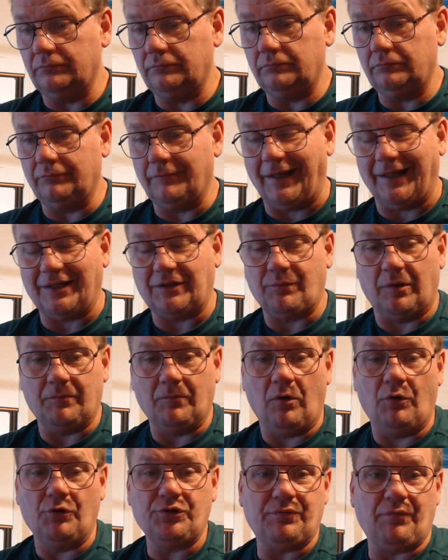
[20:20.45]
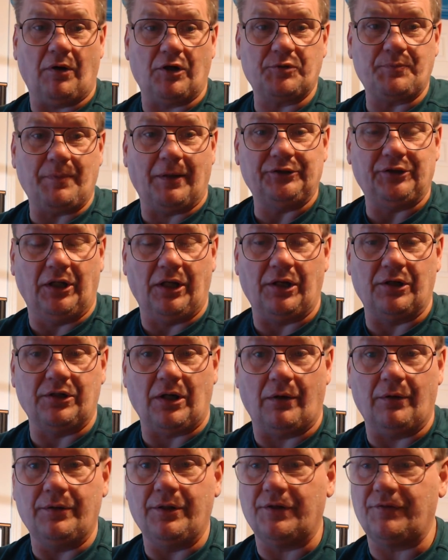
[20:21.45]
That's what most of our specialties
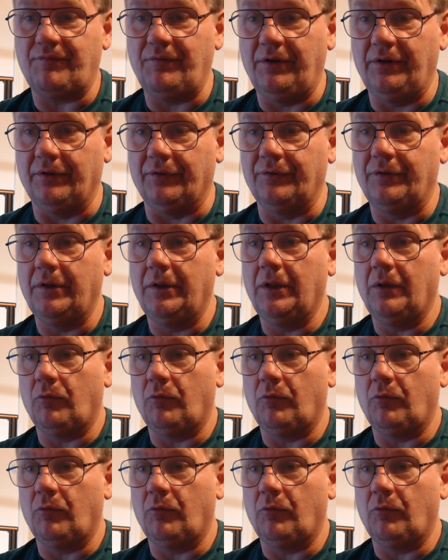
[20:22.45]
are in this field.